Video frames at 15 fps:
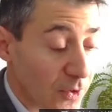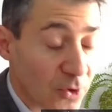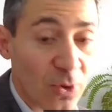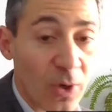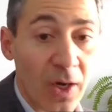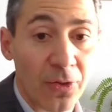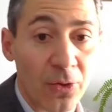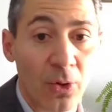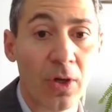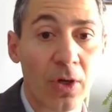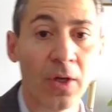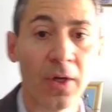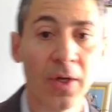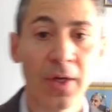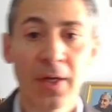So I thought,
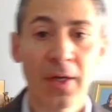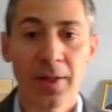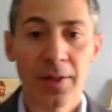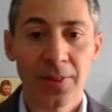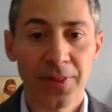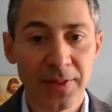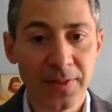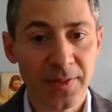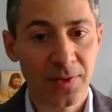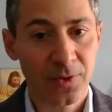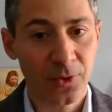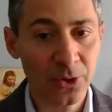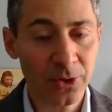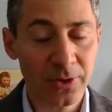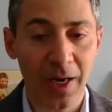this is
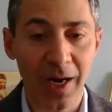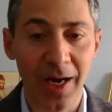good.